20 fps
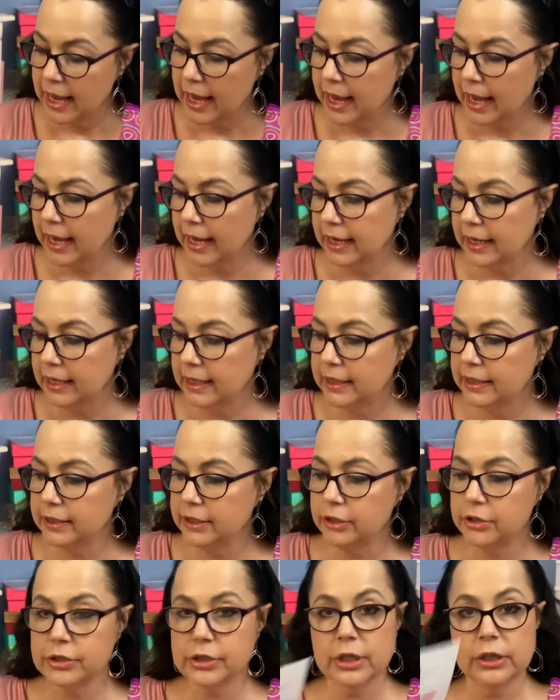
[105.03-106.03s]
And
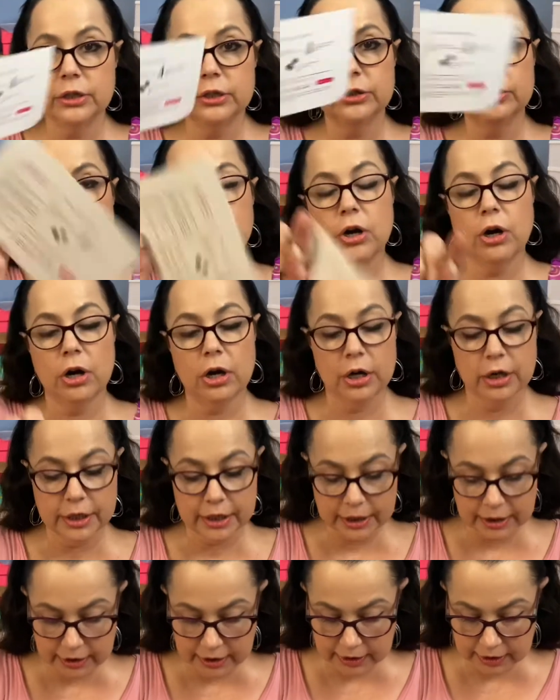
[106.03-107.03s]
there's a little card
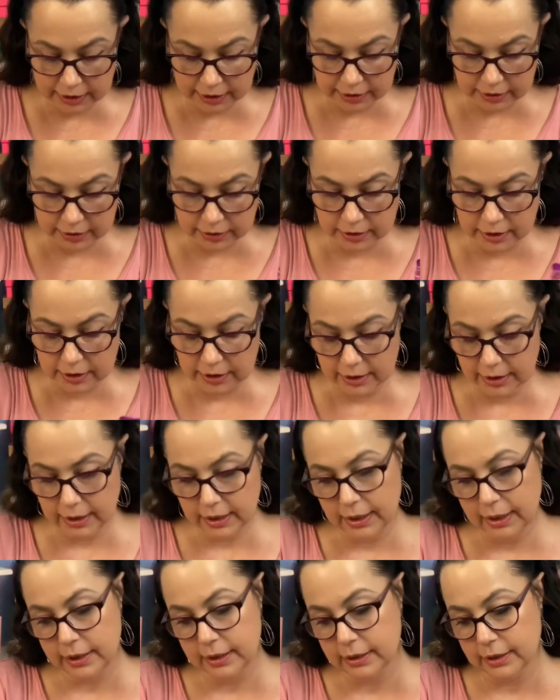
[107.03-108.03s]
in here,
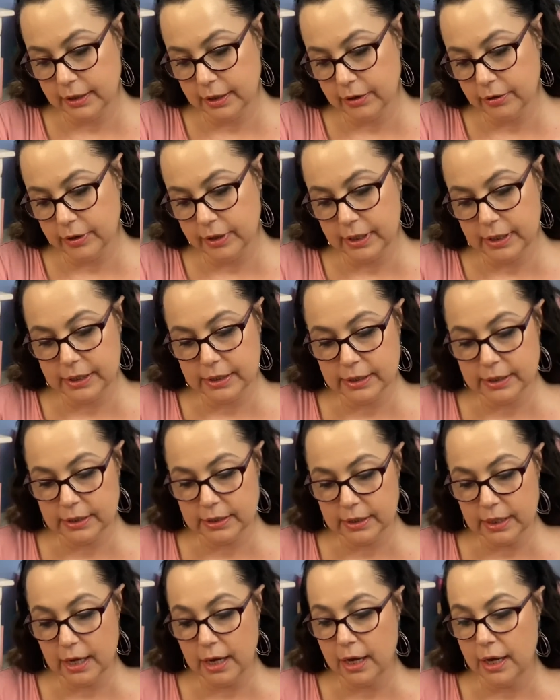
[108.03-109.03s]
and there is
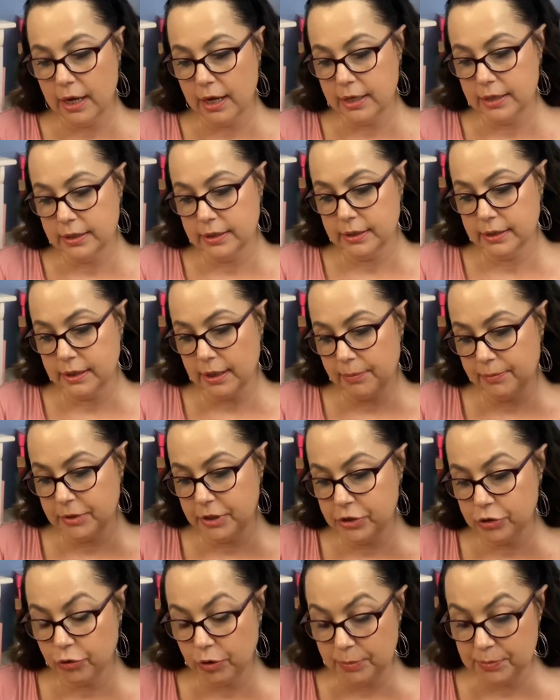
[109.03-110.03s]
some
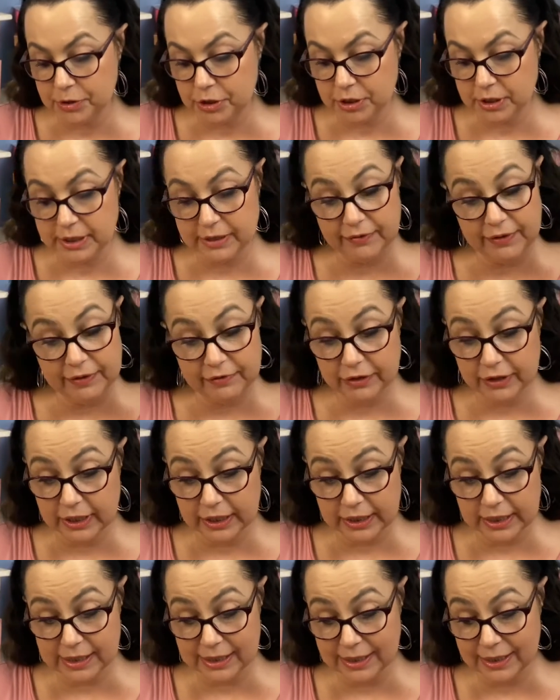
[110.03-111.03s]
descriptions of everything
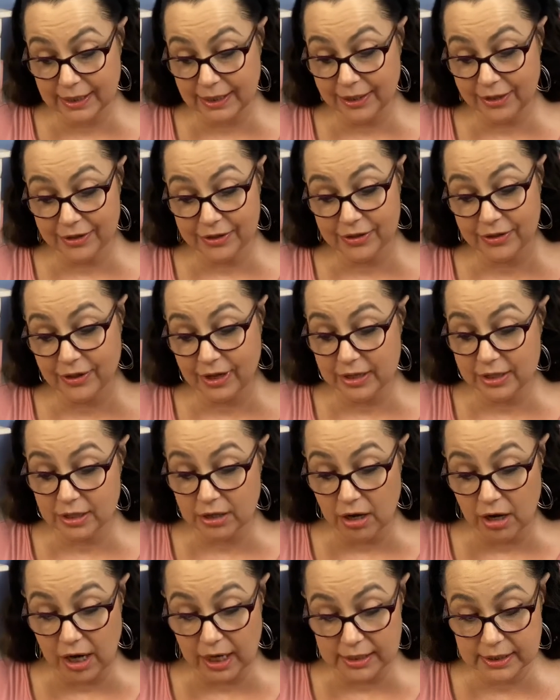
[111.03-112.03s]
that's in here, so that's
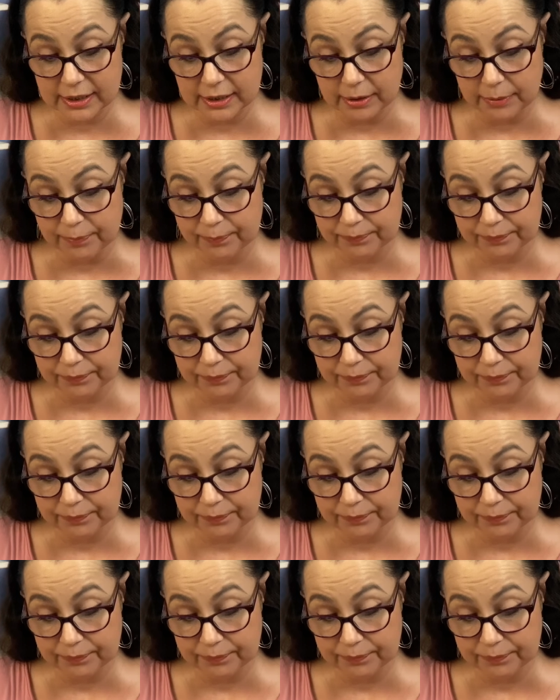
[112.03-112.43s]
awesome.